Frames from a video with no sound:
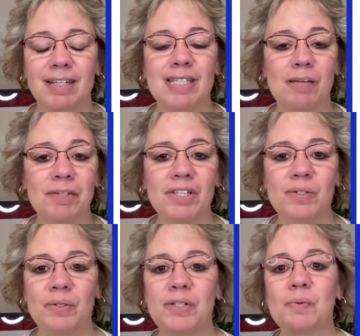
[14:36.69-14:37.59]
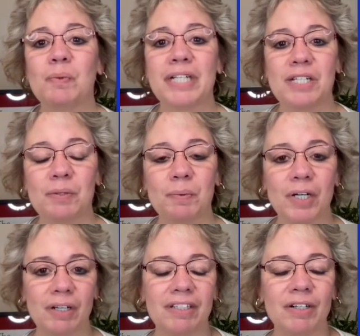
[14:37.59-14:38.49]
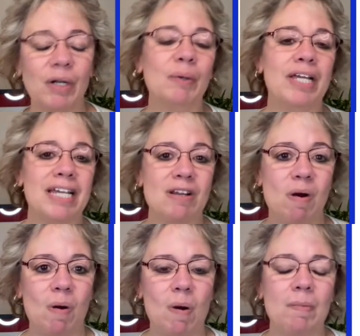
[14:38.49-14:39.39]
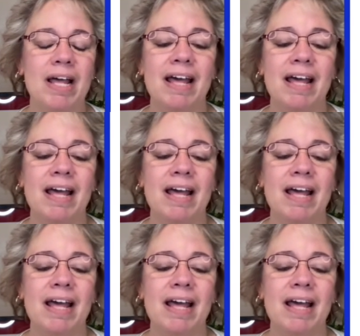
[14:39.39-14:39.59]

Some of the students wanted to work on their coding at home.